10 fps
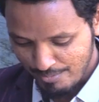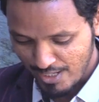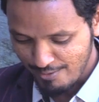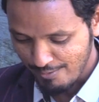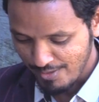
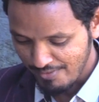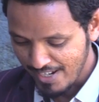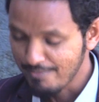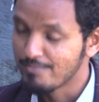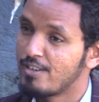begin from the
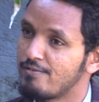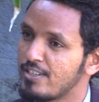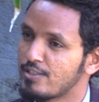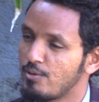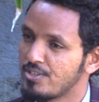very
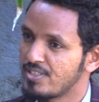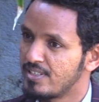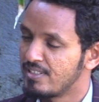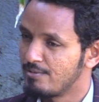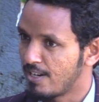first
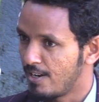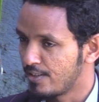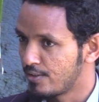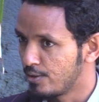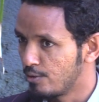question
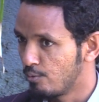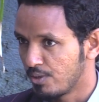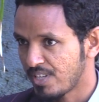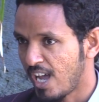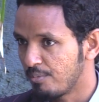regarding to
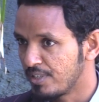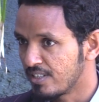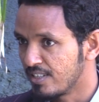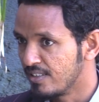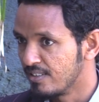what's
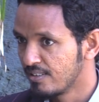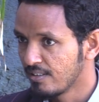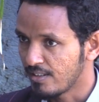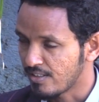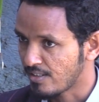happening in
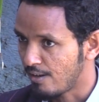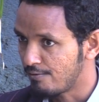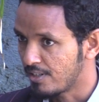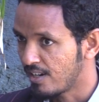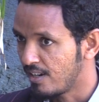East
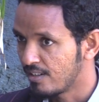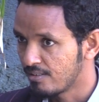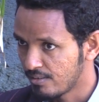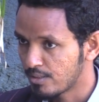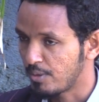Africa,
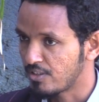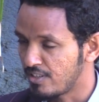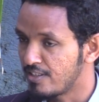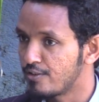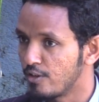
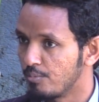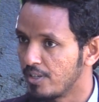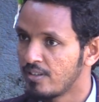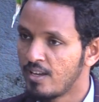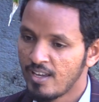especially in
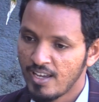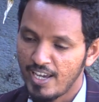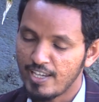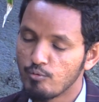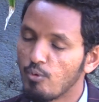Ethiopia,
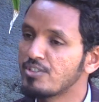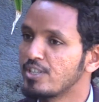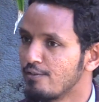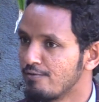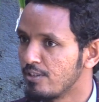and what's
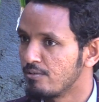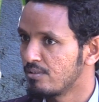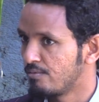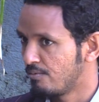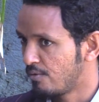your
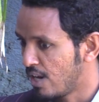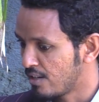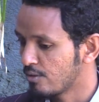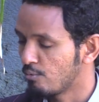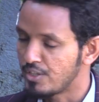view
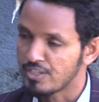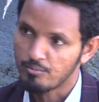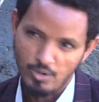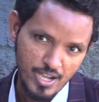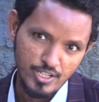first?
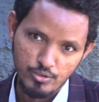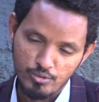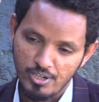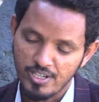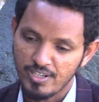I know
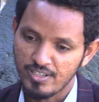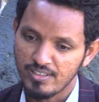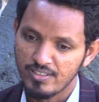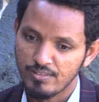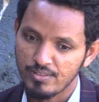you were here
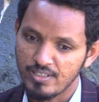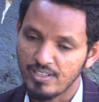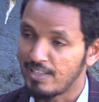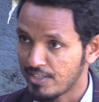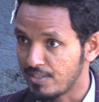in
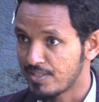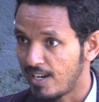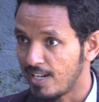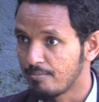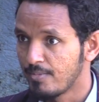the election time.